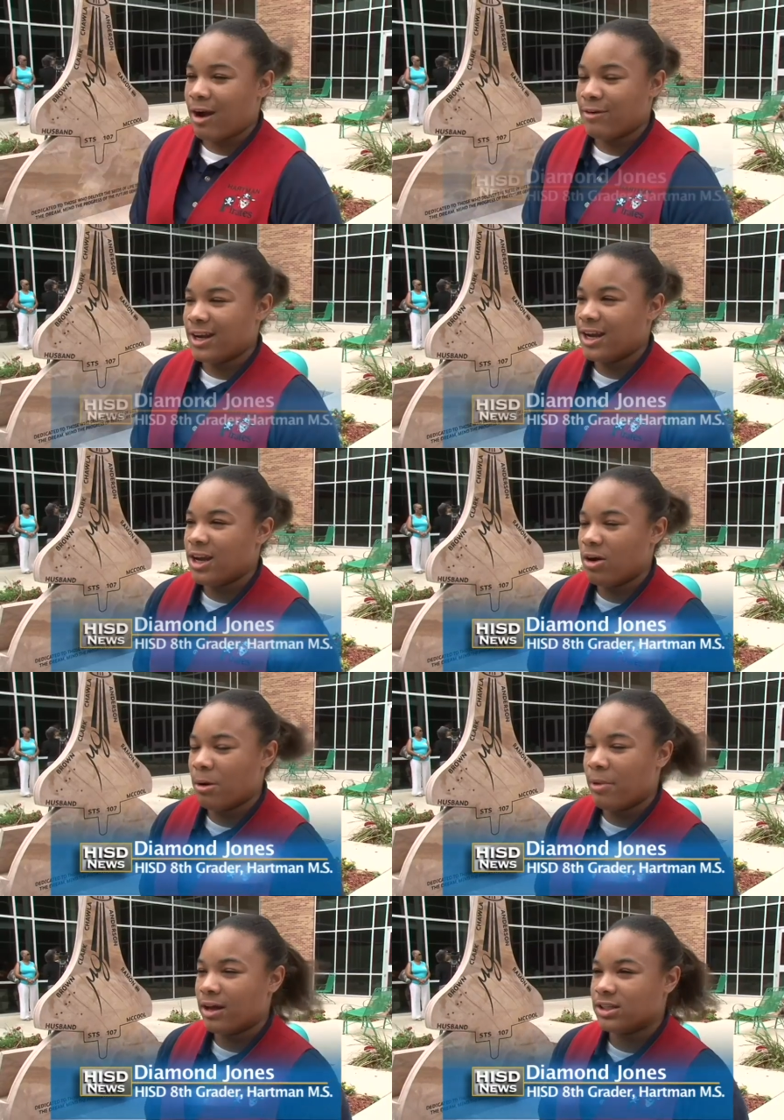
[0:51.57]
I really didn't
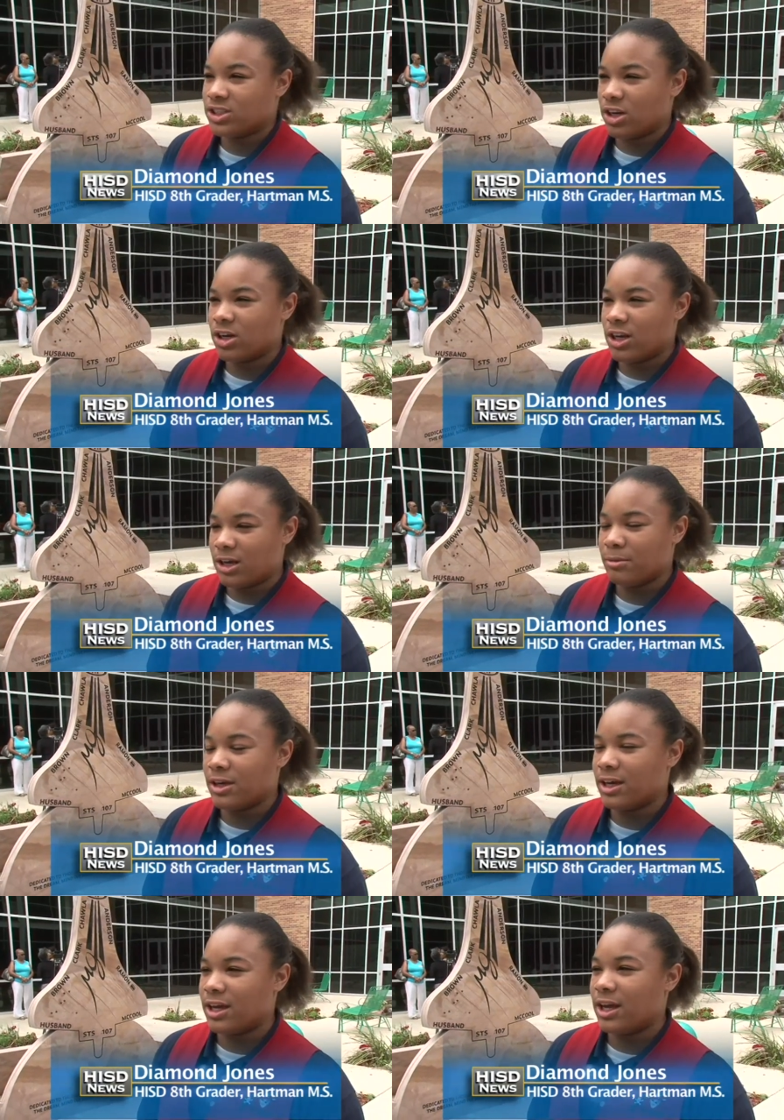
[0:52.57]
know about the Shuttle
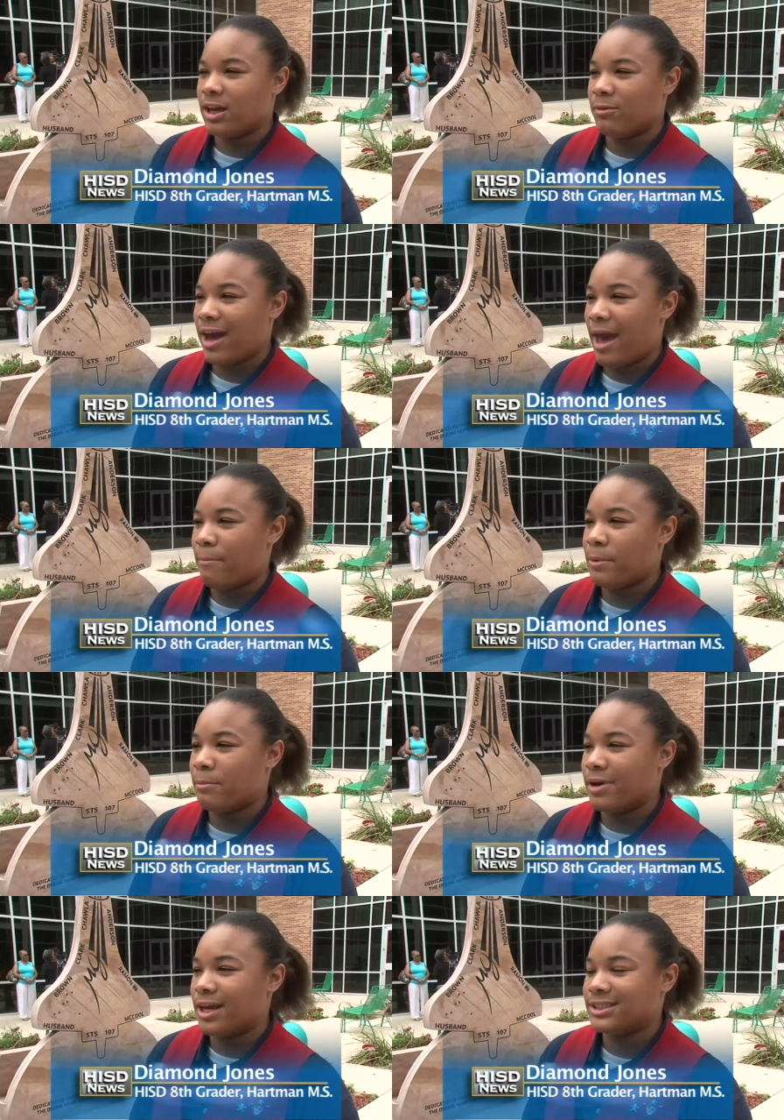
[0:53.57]
Columbia and what
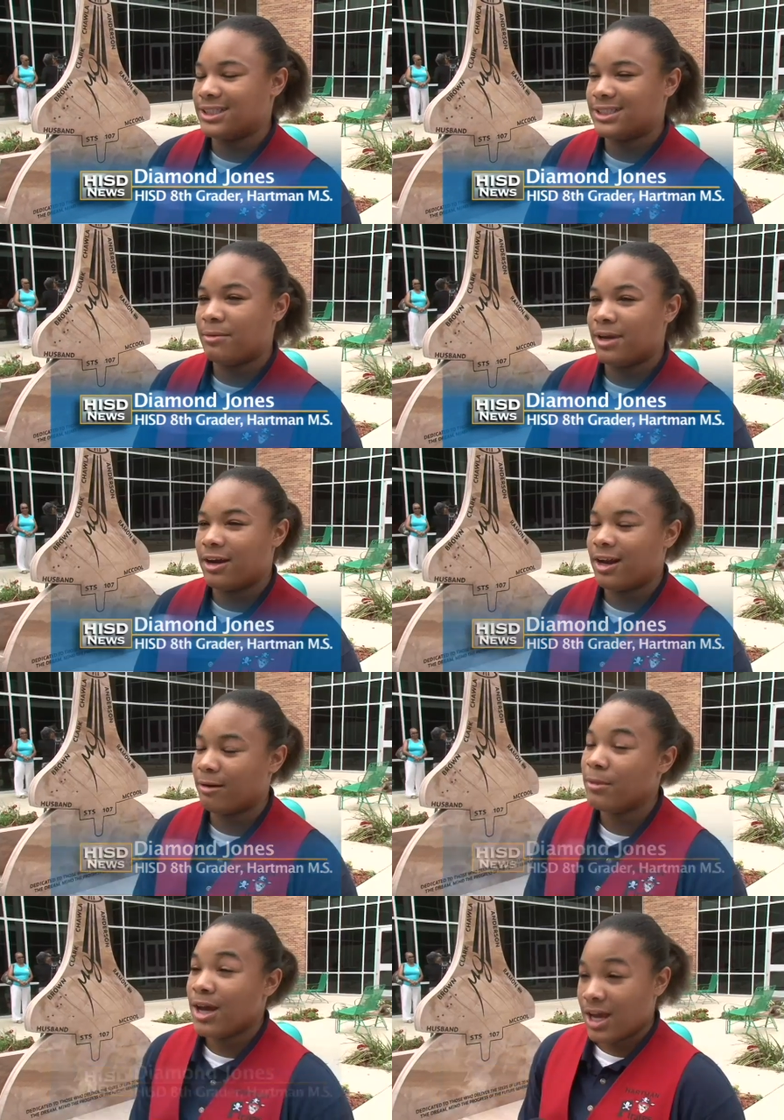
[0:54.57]
happened, but since I'm here and
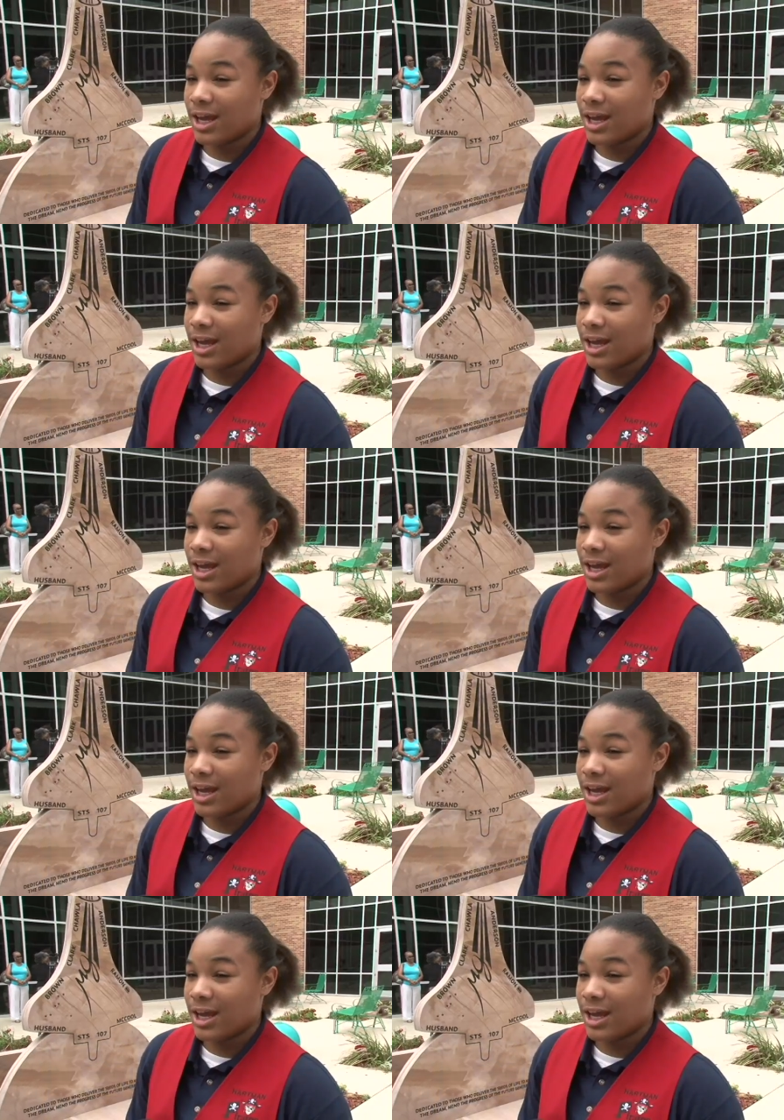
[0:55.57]
I'm